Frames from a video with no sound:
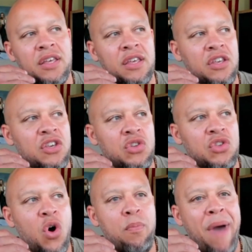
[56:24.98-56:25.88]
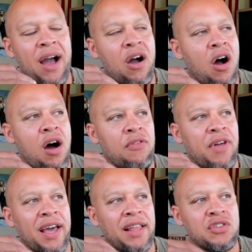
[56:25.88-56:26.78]
you don't back off
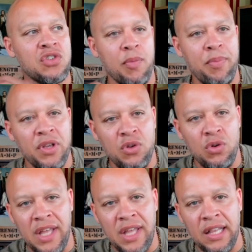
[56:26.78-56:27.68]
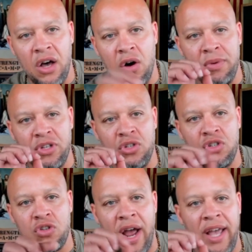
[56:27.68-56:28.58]
like the serpent, you lay low, but you
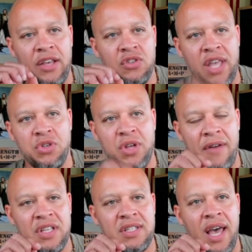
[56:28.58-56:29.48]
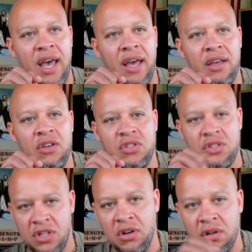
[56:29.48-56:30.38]
strike, you say what you have to say, you
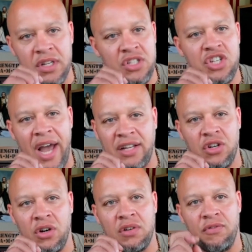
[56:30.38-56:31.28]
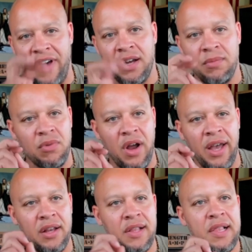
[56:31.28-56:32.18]
still inject your venom,
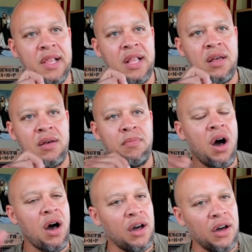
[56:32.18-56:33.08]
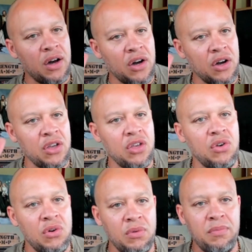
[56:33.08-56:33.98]
right? But
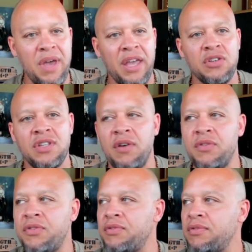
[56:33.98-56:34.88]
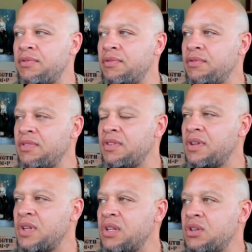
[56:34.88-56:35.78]
you make yourself
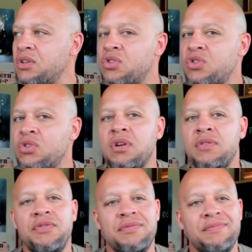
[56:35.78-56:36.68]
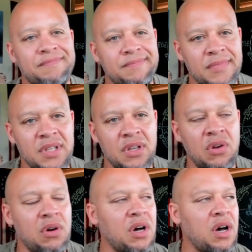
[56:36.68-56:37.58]
sort of, you
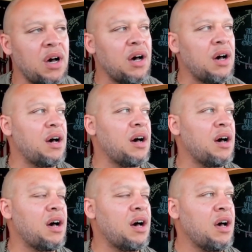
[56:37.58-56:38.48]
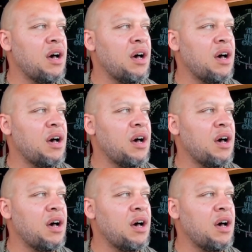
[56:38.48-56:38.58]
know, uh,